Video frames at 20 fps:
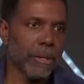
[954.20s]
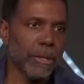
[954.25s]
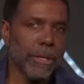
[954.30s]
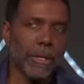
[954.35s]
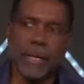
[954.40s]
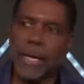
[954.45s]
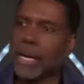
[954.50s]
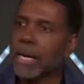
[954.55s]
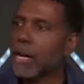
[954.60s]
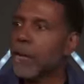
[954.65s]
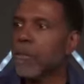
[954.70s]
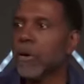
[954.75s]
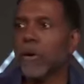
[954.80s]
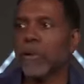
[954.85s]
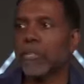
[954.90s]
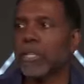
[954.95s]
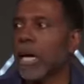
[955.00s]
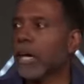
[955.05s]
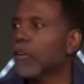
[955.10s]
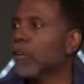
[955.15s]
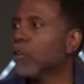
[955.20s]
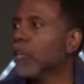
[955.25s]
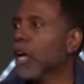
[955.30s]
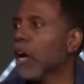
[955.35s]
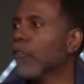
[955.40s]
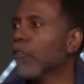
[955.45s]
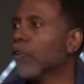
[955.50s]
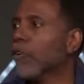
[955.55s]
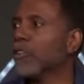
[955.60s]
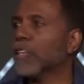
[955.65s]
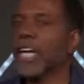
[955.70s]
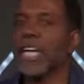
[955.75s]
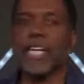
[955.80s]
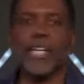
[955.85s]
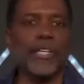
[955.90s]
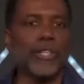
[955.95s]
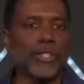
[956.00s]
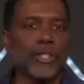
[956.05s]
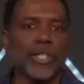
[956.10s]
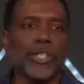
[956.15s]
Now, come on. Y'all know y'all have heard that
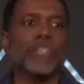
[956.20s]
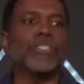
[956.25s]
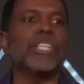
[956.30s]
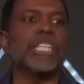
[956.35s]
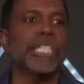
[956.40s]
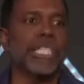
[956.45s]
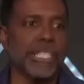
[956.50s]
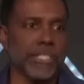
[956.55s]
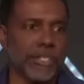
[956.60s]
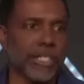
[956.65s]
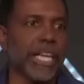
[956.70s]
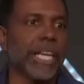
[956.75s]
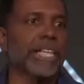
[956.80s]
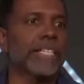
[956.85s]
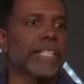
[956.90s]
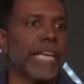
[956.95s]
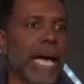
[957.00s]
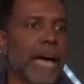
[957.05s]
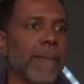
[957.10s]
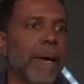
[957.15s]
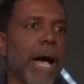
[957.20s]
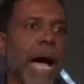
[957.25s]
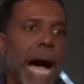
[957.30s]
in the church in this day and time.